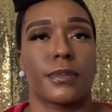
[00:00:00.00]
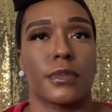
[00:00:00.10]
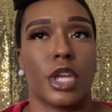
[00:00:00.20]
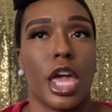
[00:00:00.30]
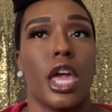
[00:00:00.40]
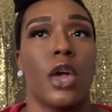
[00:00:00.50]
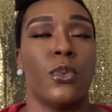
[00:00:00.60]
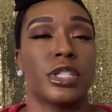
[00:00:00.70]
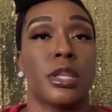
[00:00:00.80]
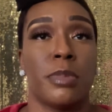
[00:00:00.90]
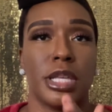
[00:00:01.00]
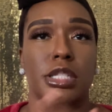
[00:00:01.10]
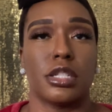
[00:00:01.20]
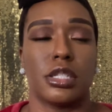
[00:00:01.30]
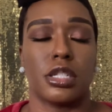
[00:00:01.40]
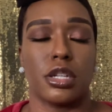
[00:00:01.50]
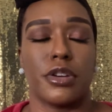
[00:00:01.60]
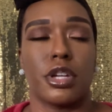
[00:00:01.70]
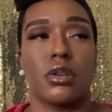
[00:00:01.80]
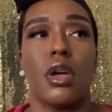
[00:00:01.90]
Okay. And what's the best in this
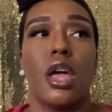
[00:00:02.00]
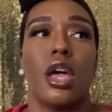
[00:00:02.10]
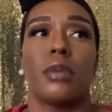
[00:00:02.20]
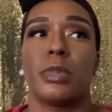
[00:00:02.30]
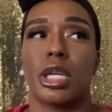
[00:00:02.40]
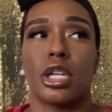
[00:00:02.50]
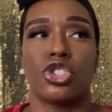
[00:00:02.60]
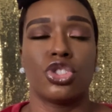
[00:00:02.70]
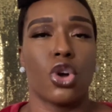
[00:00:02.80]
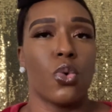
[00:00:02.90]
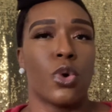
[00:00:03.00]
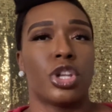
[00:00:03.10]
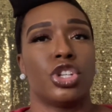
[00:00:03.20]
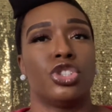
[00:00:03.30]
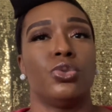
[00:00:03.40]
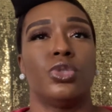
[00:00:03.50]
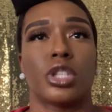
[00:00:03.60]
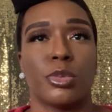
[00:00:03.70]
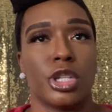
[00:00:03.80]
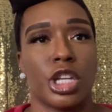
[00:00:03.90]
scenario? Because you don't want to do
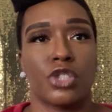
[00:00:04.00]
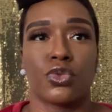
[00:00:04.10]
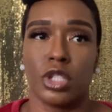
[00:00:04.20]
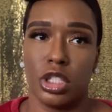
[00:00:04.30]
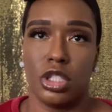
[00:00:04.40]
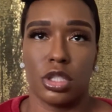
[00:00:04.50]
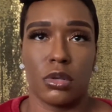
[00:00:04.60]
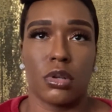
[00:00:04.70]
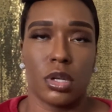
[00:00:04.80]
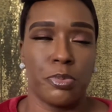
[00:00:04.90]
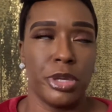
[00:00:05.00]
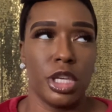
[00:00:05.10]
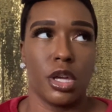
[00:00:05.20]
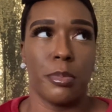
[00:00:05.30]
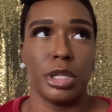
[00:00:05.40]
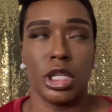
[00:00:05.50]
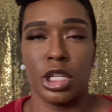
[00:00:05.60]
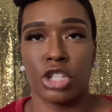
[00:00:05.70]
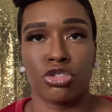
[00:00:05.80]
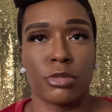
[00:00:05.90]
something that's really just going to be completely
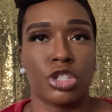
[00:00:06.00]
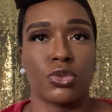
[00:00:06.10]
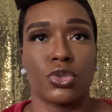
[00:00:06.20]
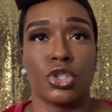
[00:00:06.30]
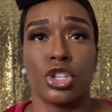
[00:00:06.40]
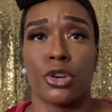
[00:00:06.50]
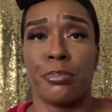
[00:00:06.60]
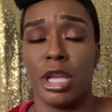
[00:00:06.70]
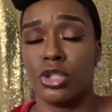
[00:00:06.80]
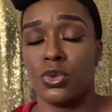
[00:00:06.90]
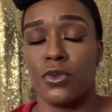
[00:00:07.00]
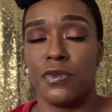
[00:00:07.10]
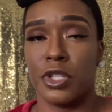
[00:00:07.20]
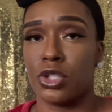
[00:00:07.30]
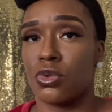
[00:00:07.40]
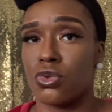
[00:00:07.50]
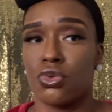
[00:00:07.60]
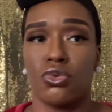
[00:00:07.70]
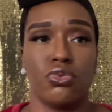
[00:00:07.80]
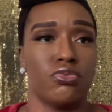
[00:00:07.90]
detrimental to your mental,
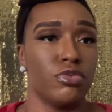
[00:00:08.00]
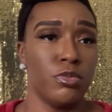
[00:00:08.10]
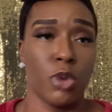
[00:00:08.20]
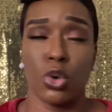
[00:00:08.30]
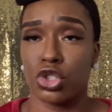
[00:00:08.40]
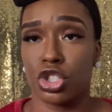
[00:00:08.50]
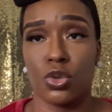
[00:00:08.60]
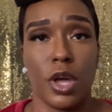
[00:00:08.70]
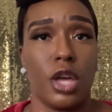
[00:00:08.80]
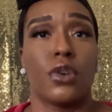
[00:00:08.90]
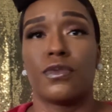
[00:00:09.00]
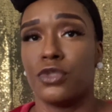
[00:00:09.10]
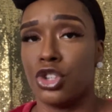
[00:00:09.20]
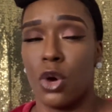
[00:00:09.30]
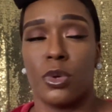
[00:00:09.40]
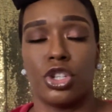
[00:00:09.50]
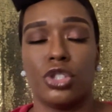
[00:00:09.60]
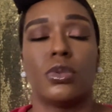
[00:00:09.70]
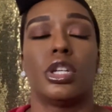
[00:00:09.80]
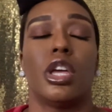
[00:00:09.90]
physical, emotional health. You don't want to
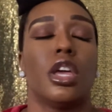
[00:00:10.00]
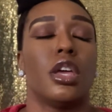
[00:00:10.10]
do it.